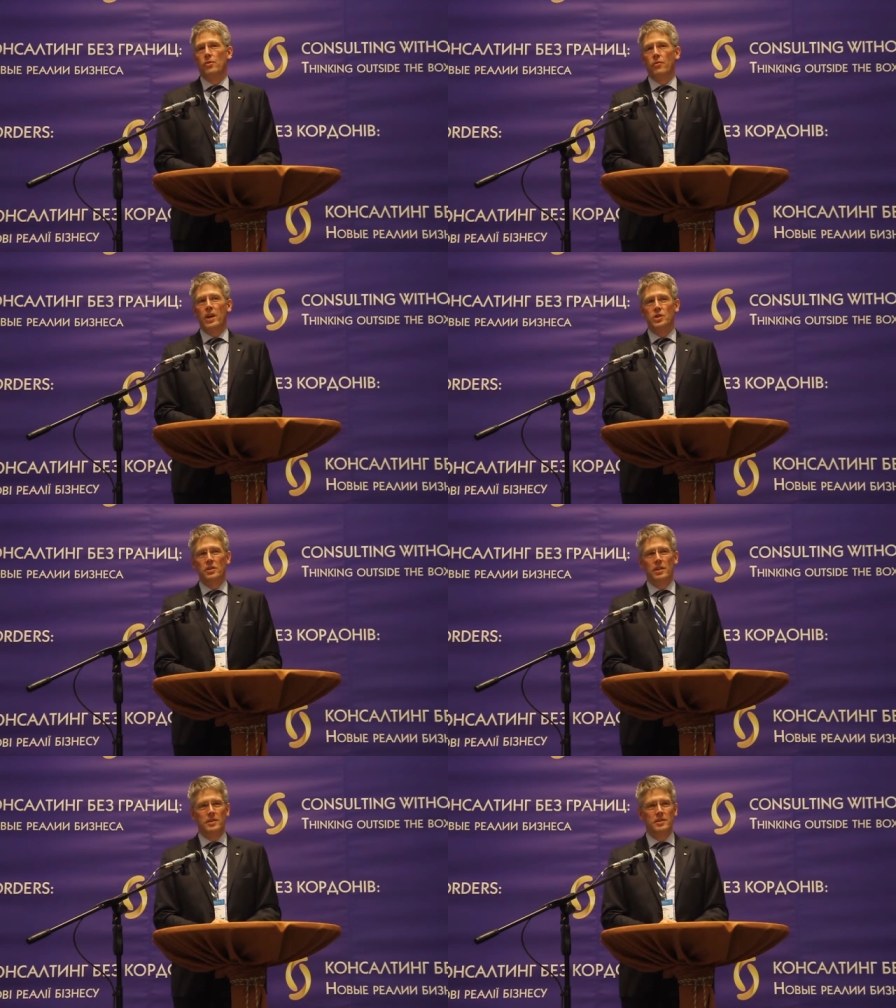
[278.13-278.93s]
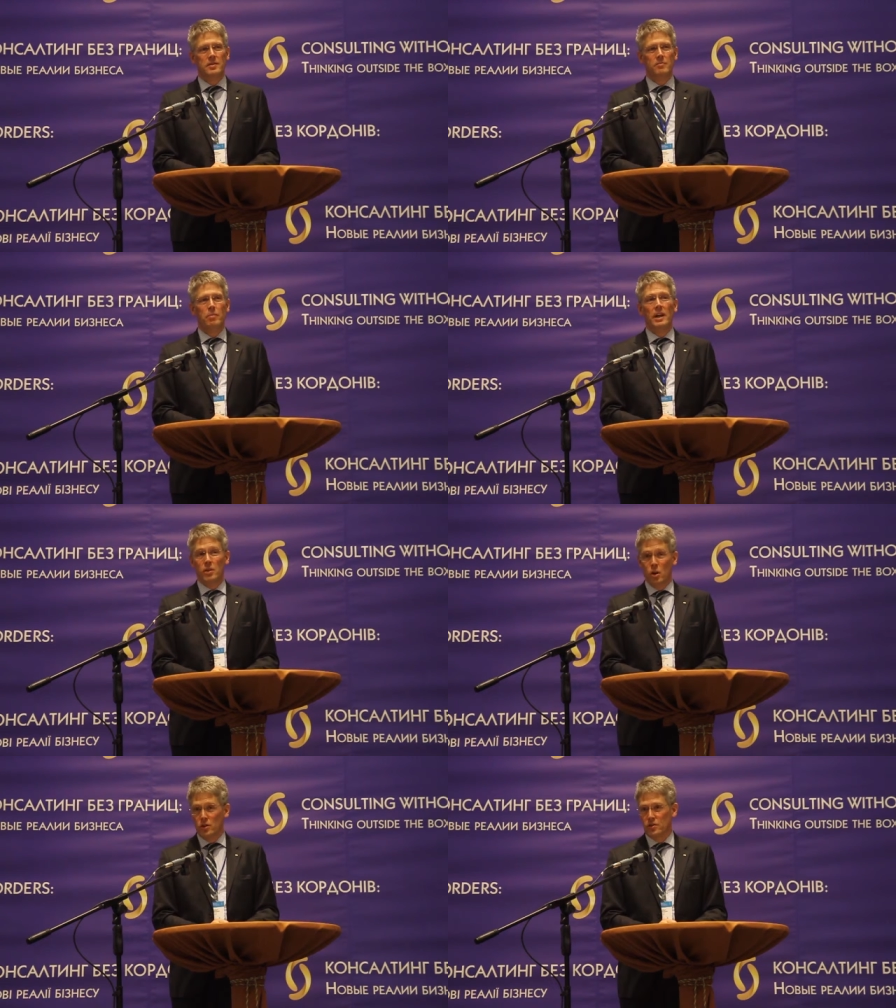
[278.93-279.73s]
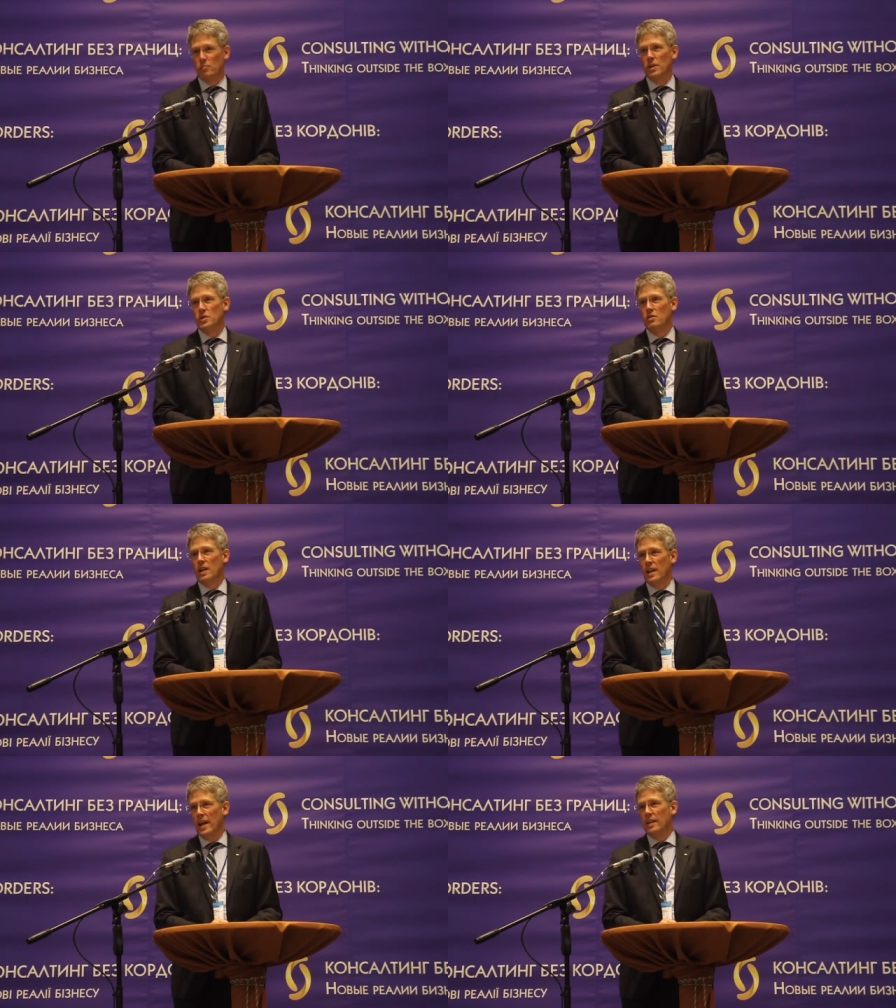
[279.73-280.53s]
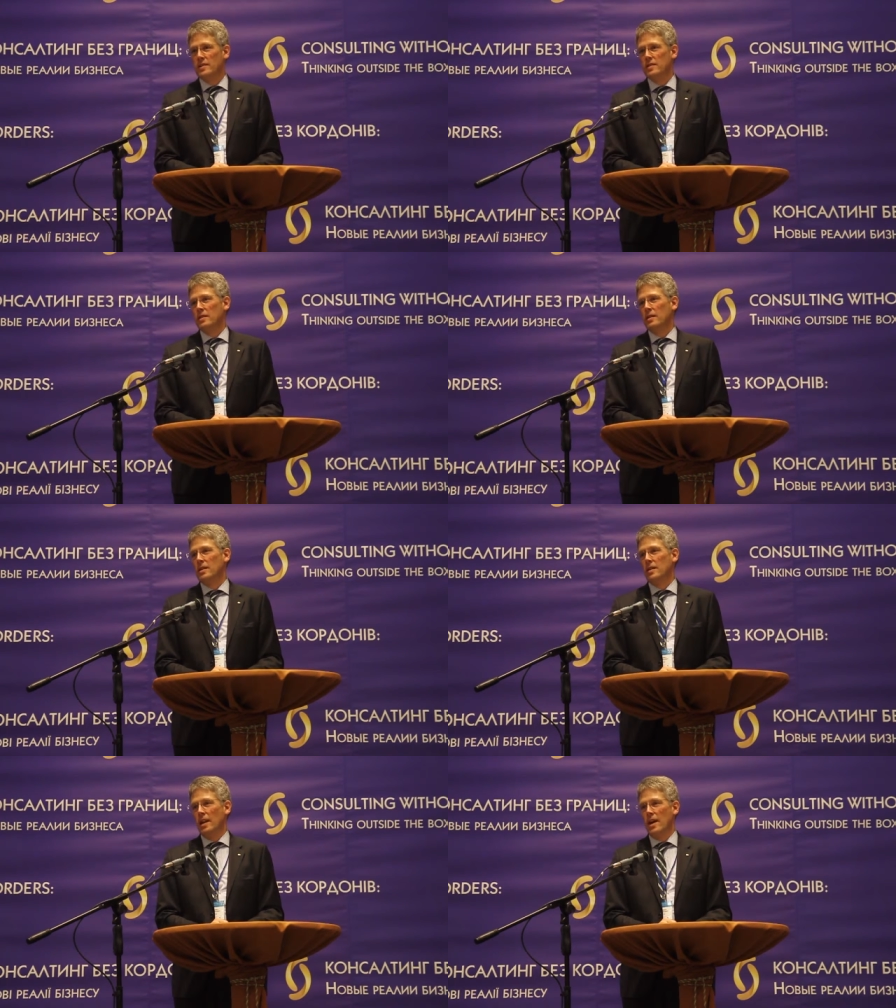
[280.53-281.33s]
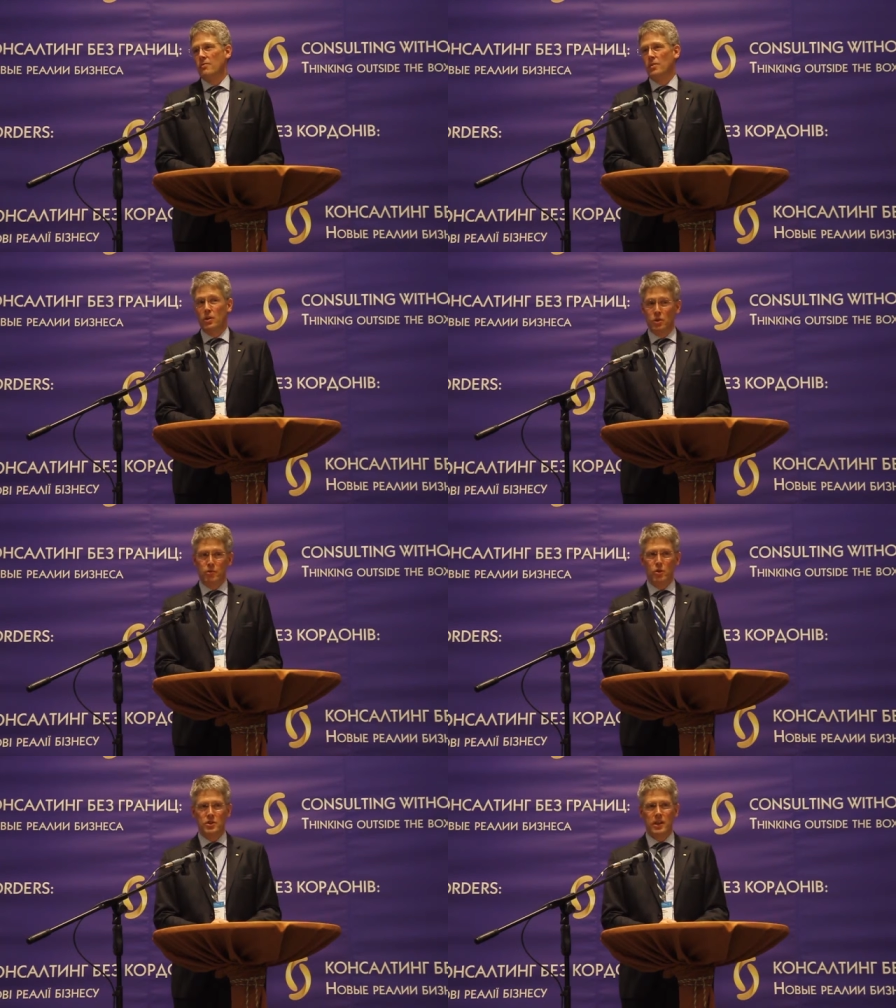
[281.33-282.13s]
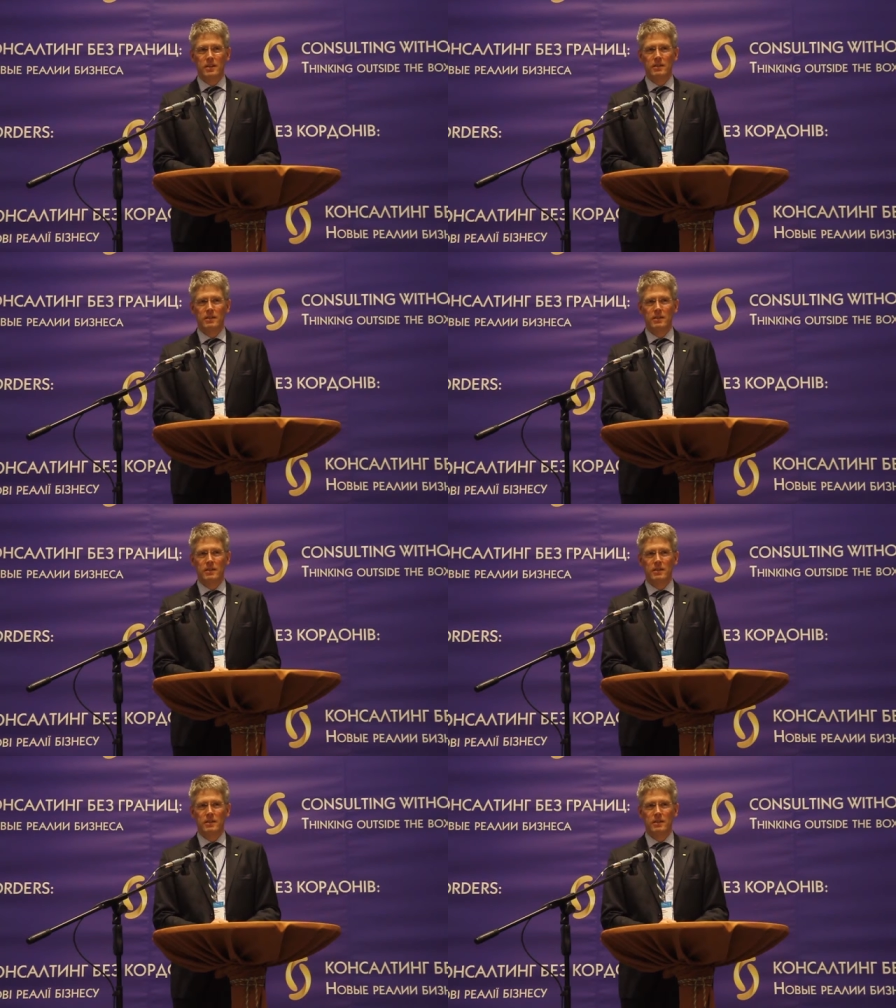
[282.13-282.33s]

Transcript: professionalists, but also mature clients can have a good project.